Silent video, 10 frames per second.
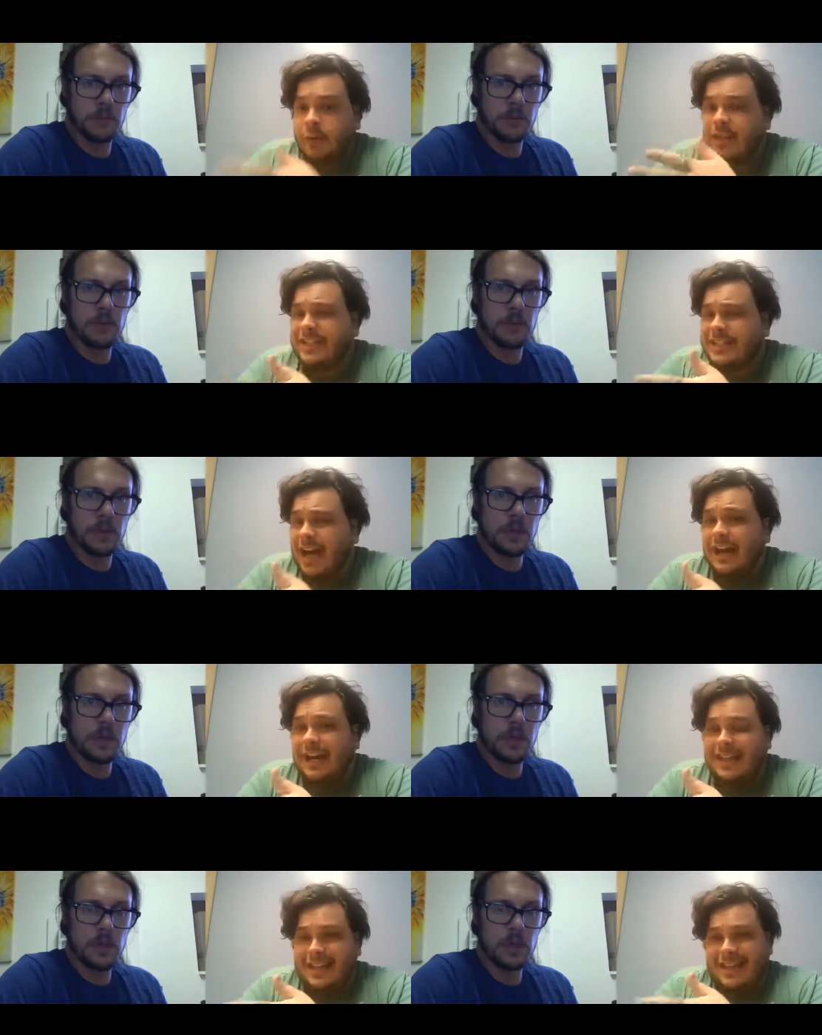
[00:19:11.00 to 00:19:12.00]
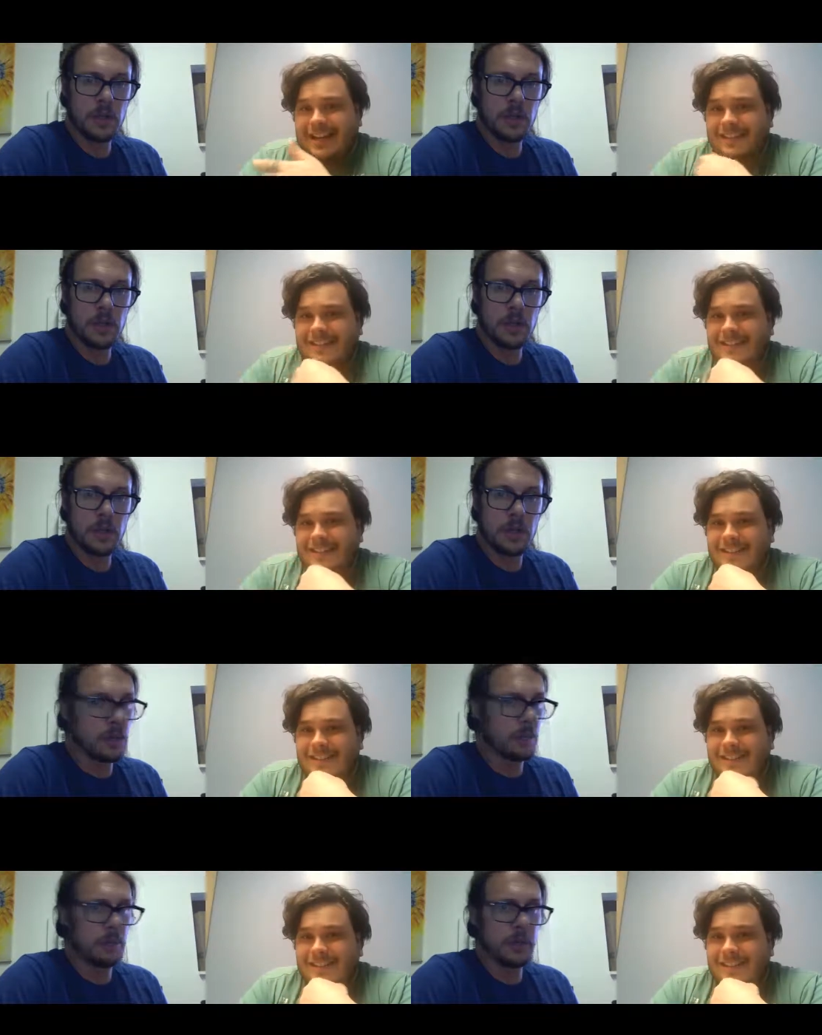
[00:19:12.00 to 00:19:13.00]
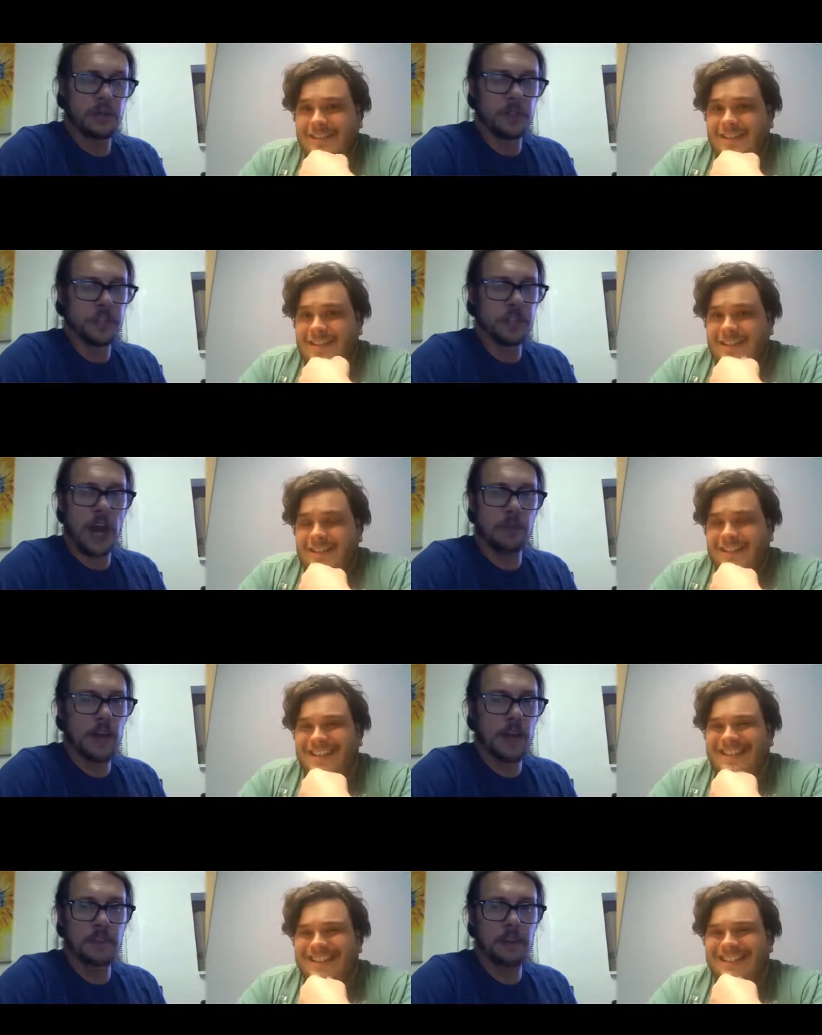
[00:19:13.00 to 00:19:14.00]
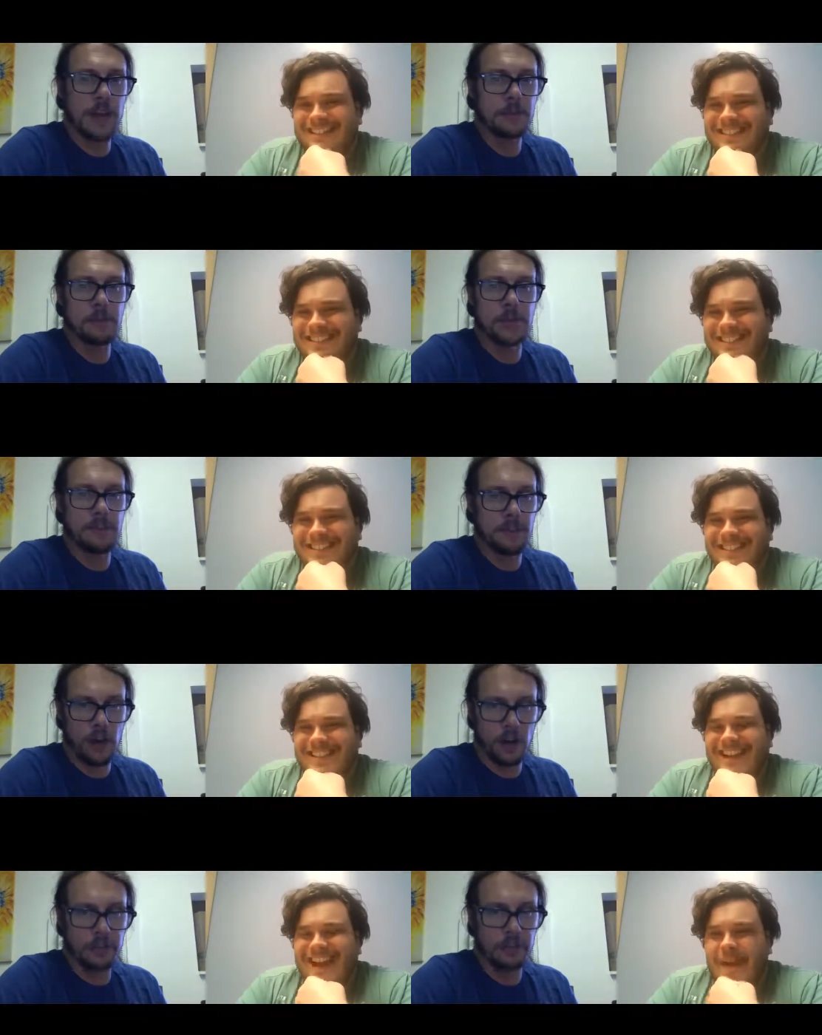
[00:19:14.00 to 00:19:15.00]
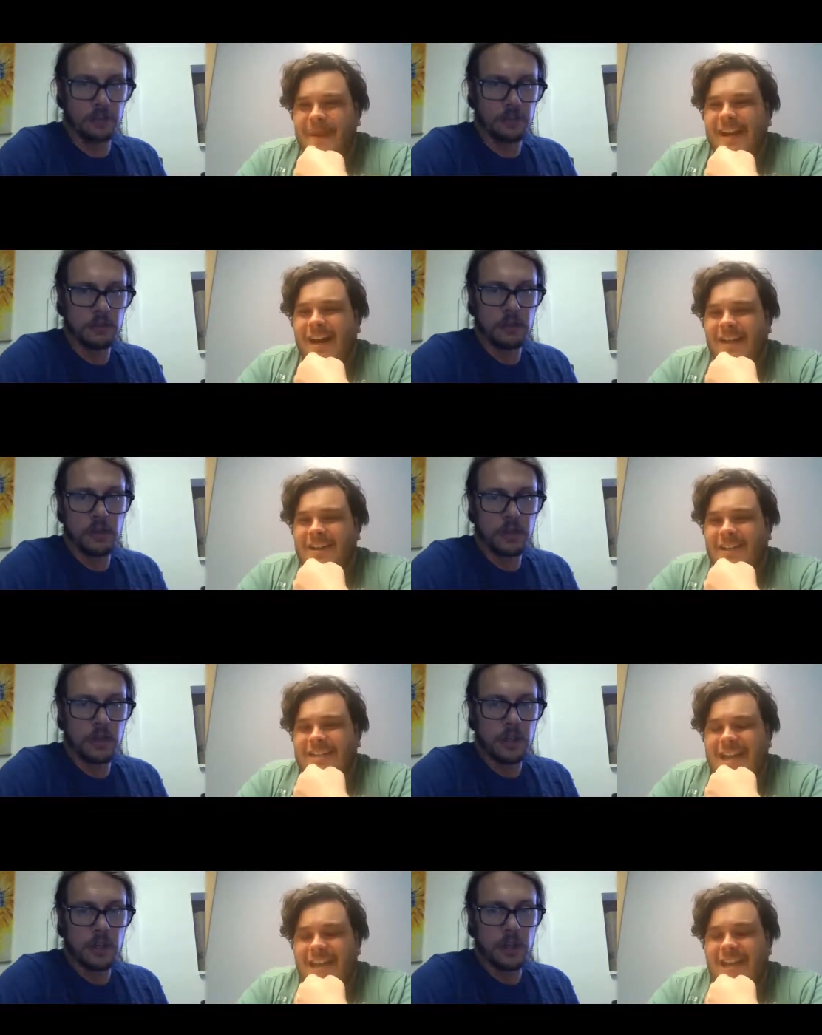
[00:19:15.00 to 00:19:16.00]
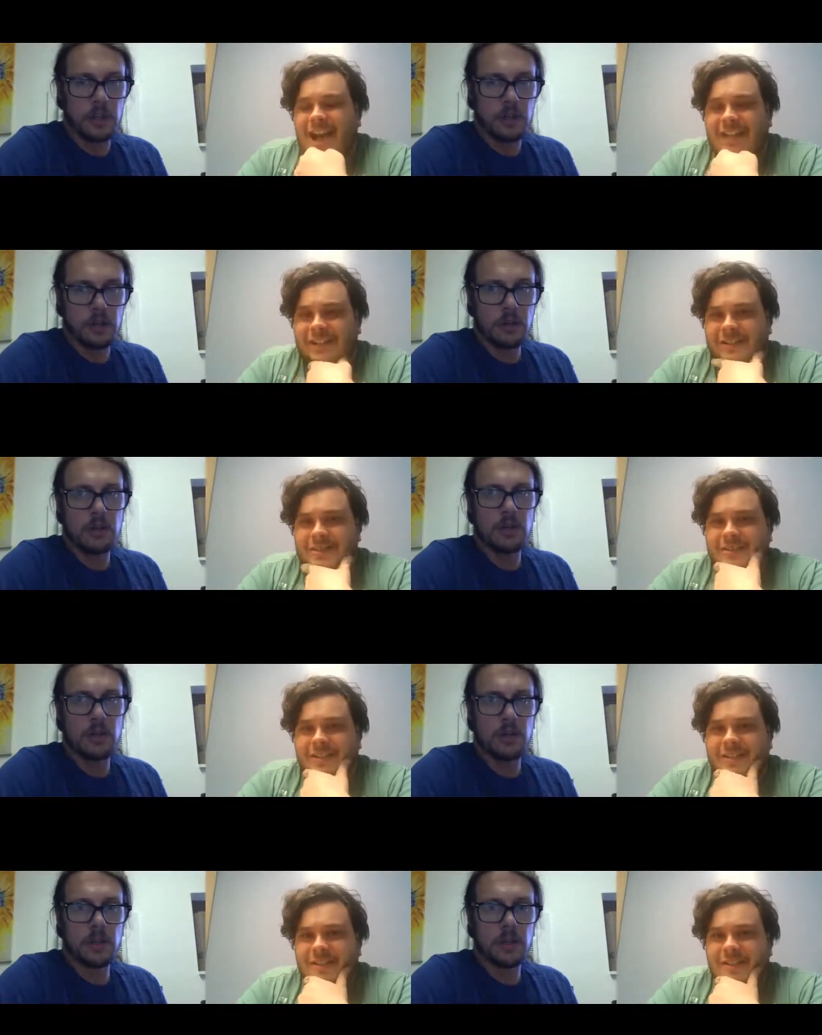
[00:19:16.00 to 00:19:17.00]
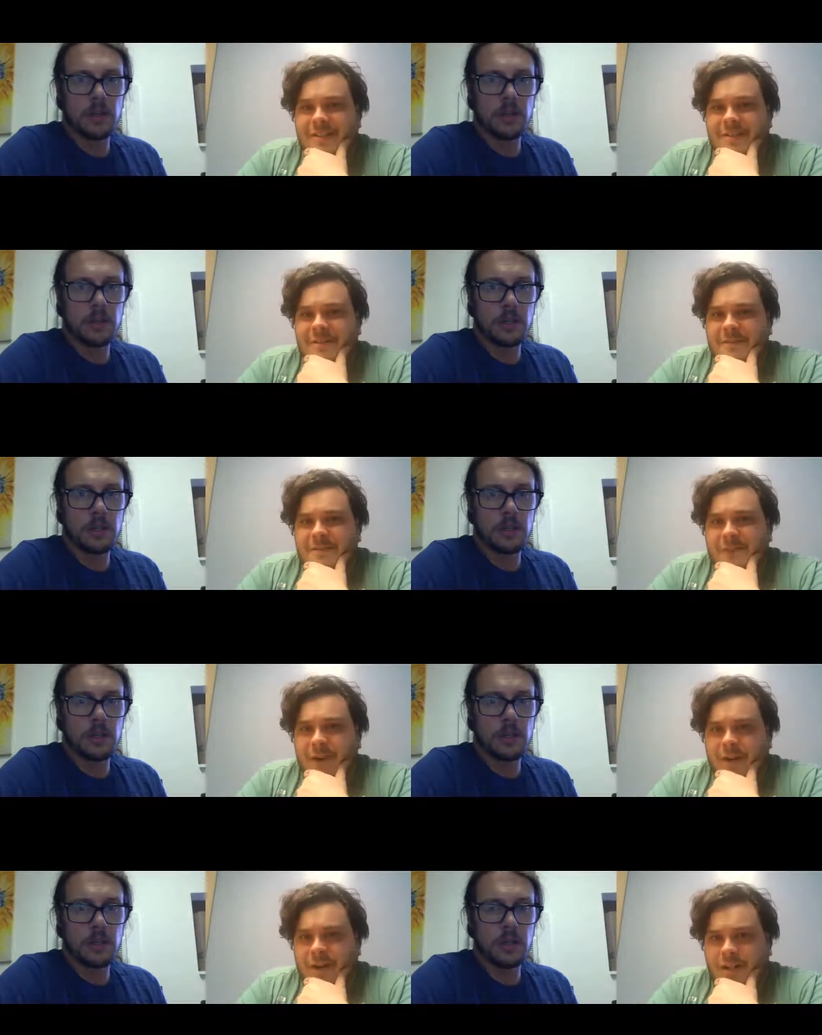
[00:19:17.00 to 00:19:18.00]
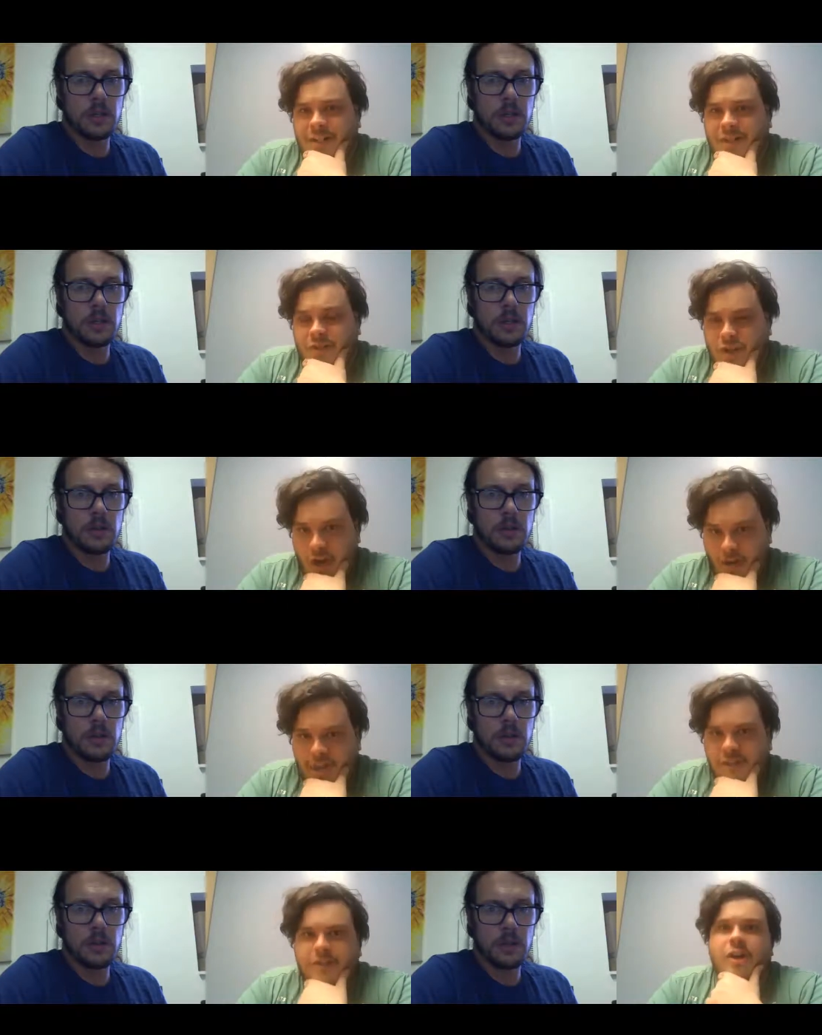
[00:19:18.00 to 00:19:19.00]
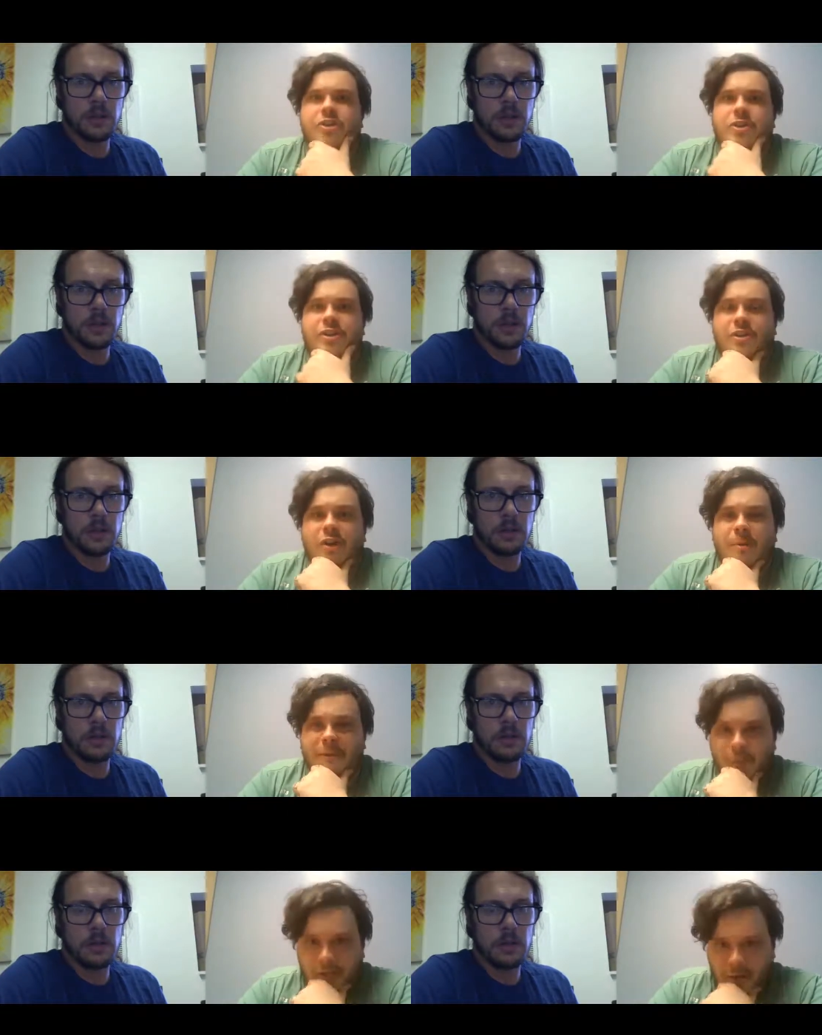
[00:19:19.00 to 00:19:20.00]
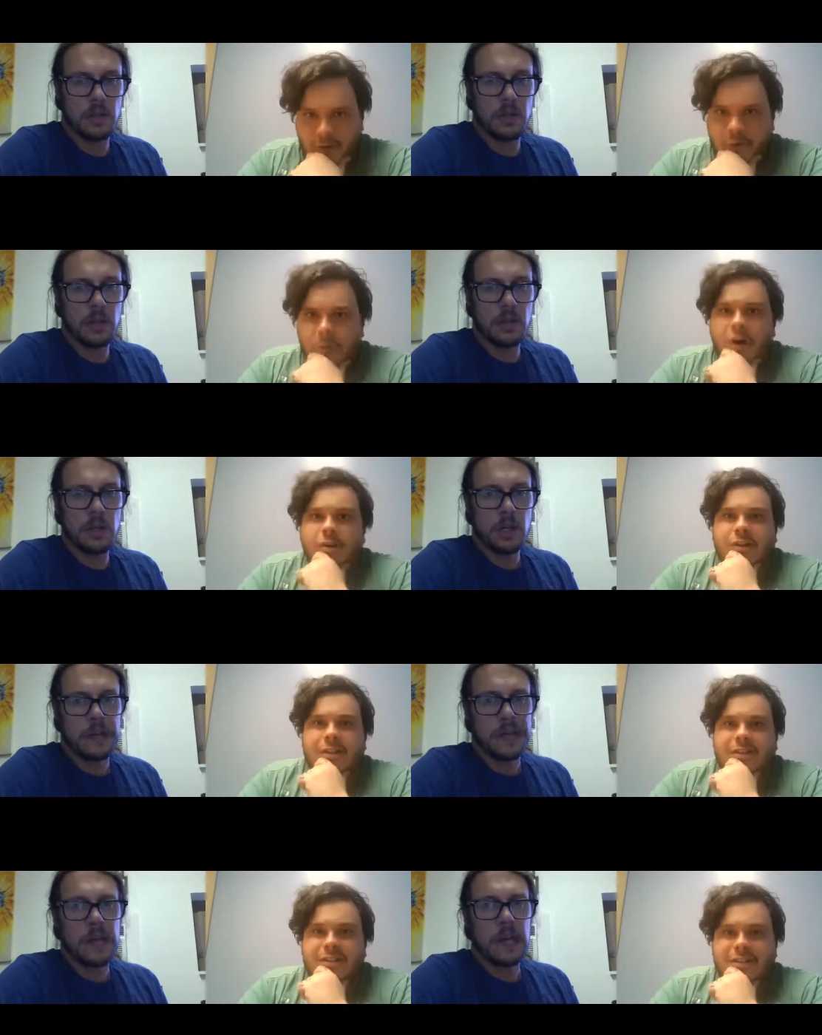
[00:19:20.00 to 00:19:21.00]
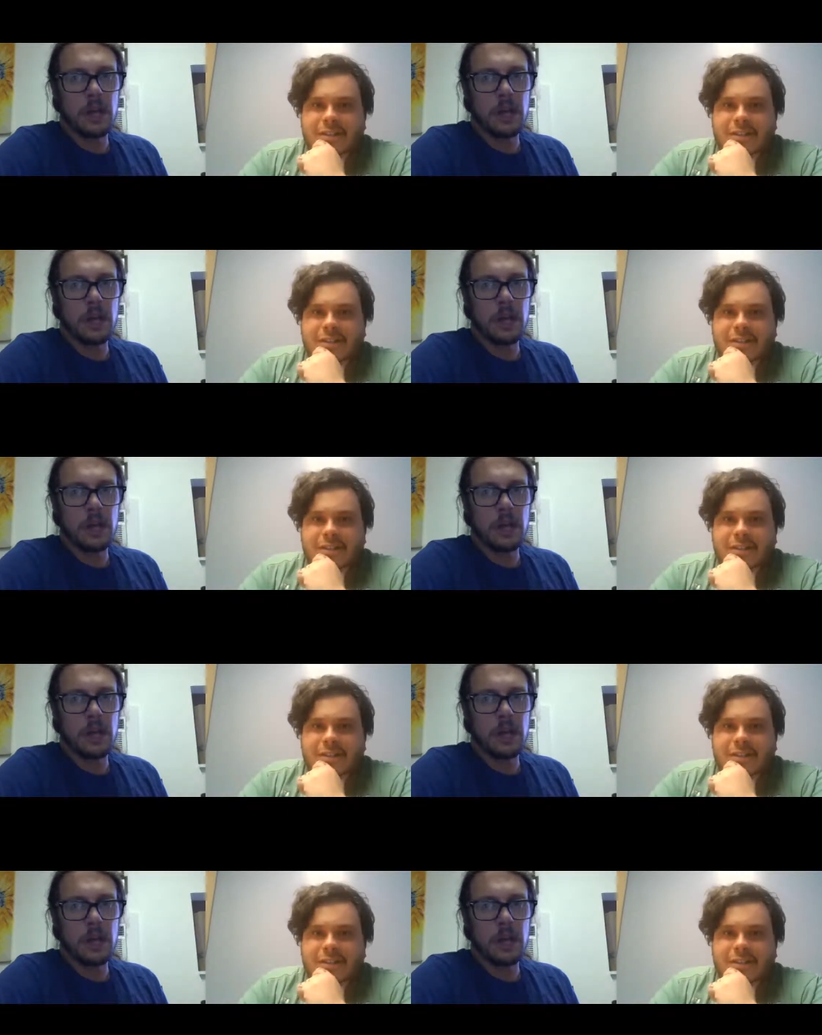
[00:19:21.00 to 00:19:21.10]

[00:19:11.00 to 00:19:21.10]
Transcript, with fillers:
Speaker 1: really done anything. Nope. You just stopped off and grabbed some gift cards. I made hundred
Speaker 2: and ten dollars for going to the grocery store before going to Walgreens.